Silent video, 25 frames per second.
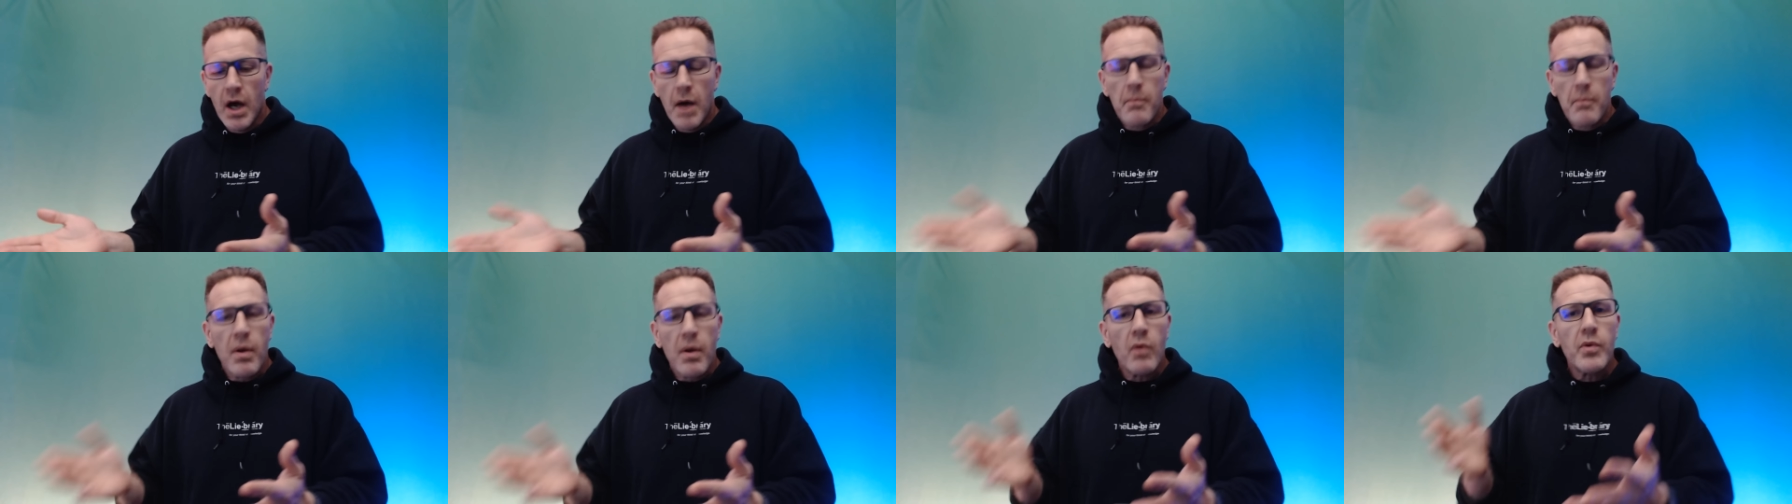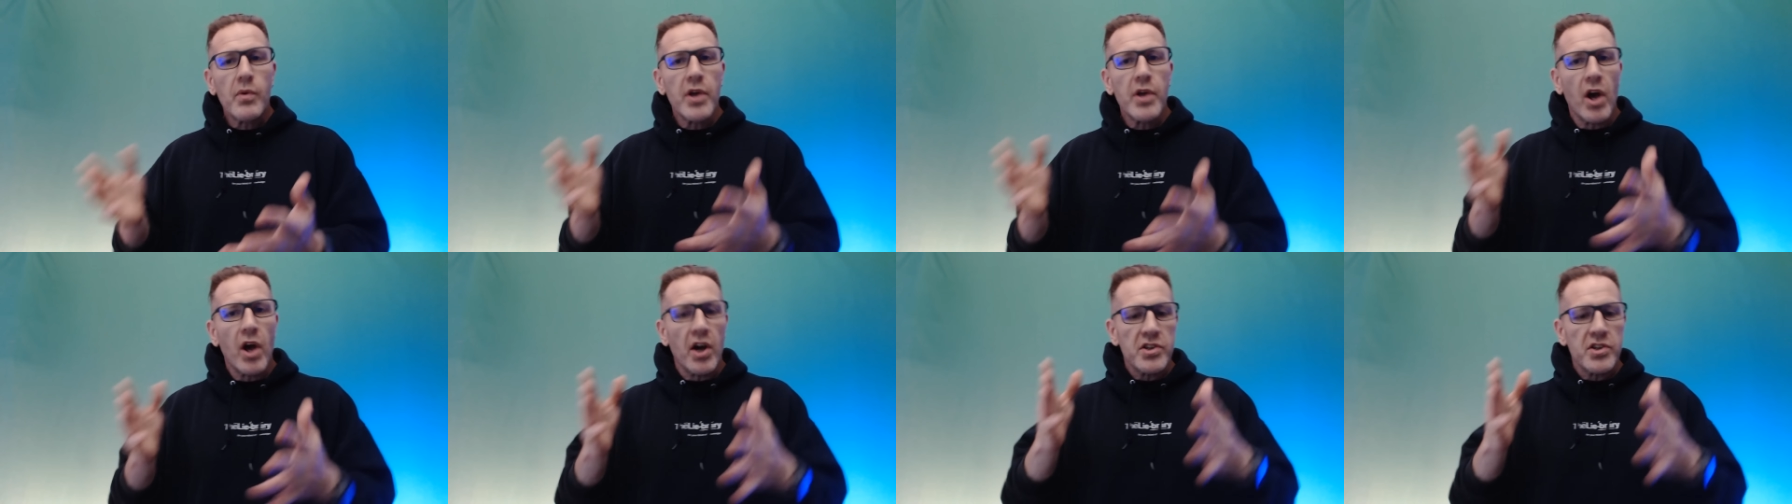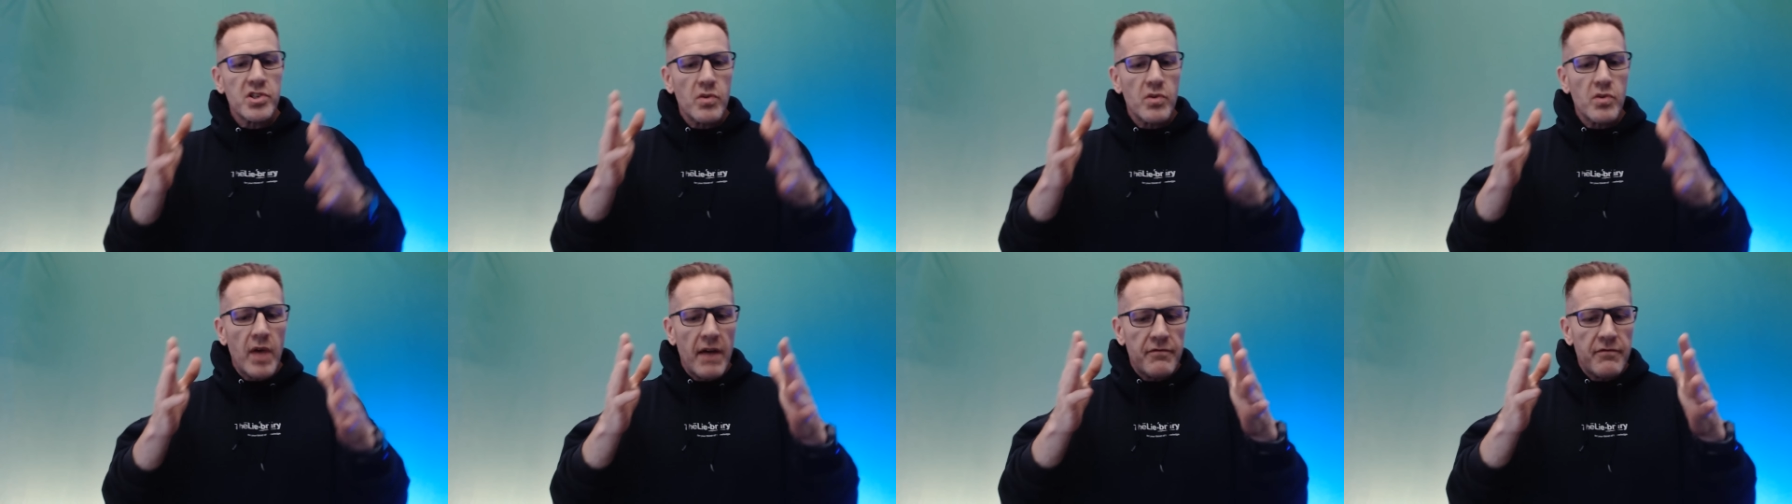But we
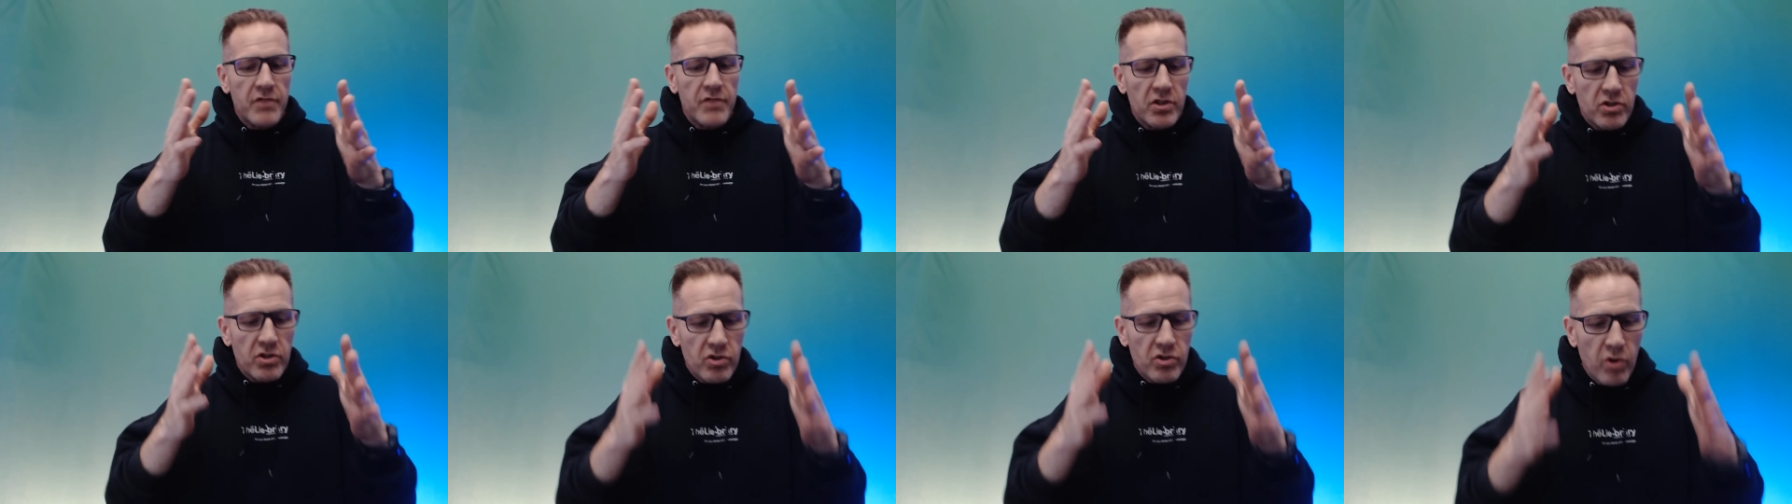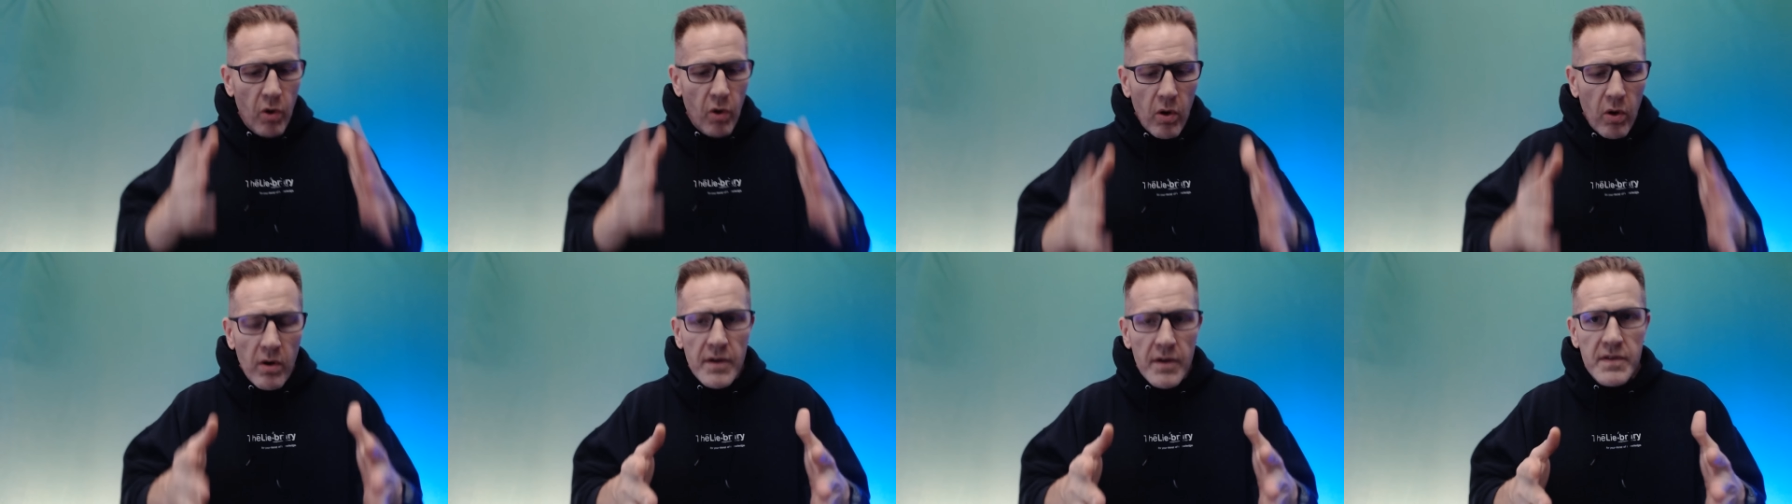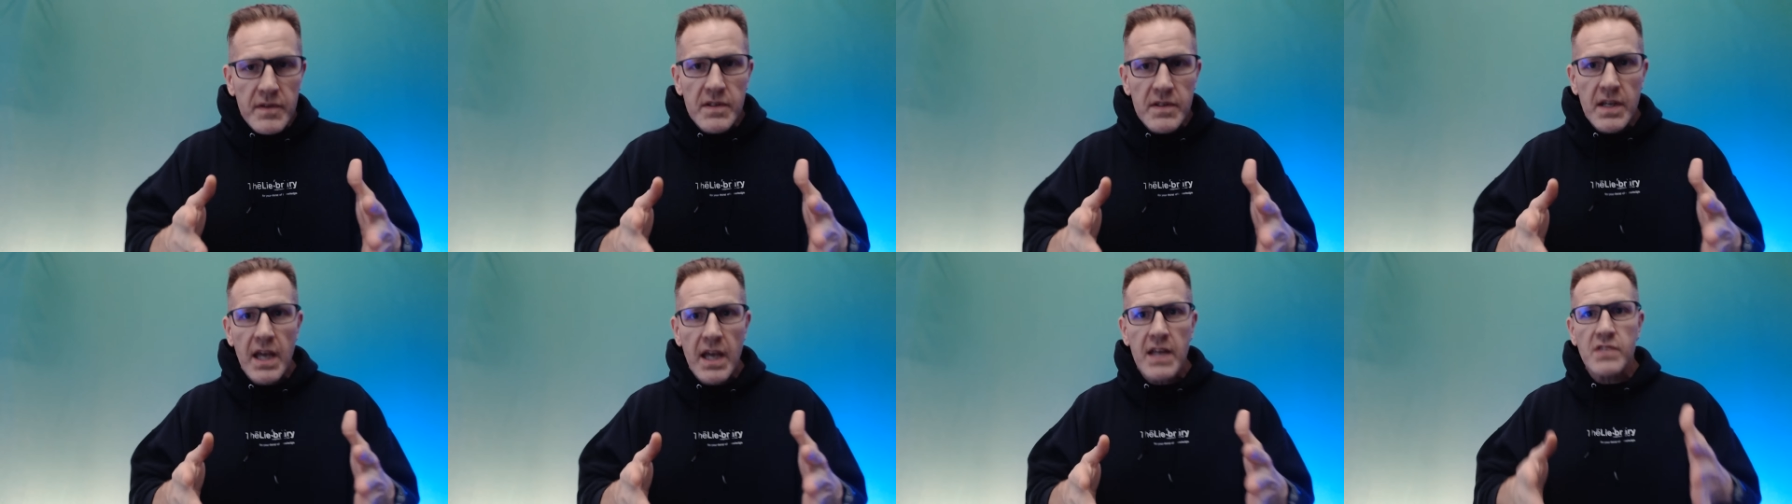also have the
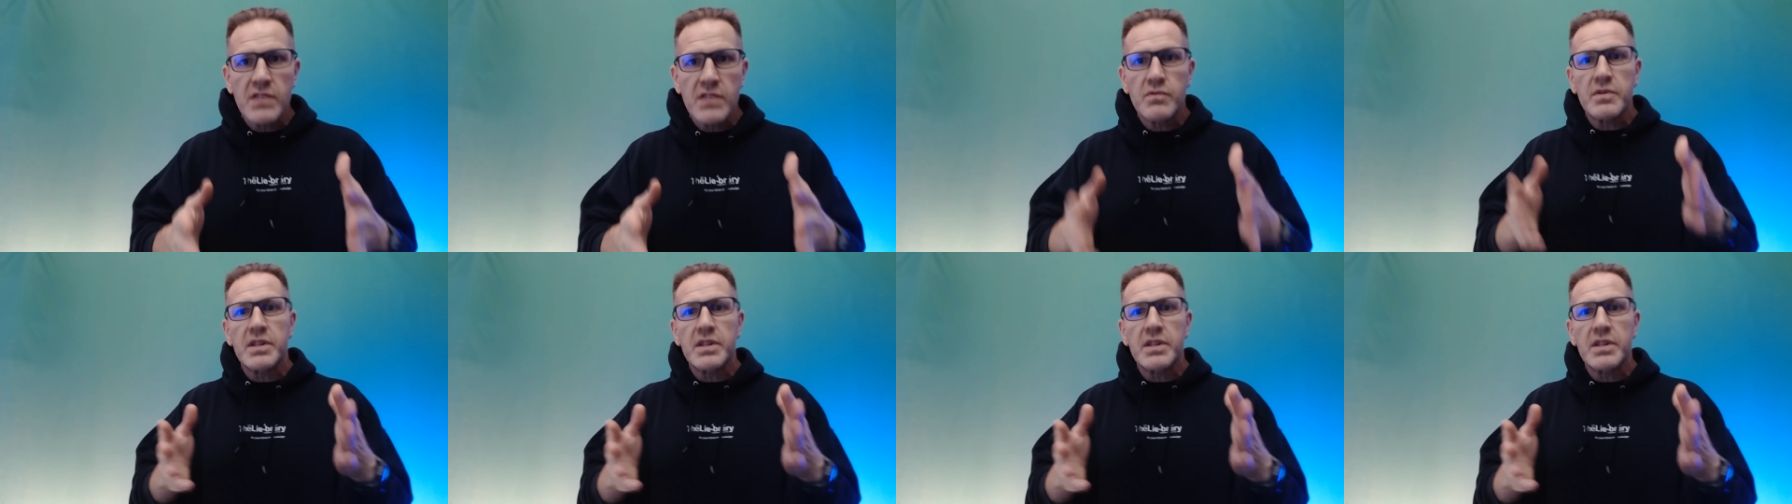Torres case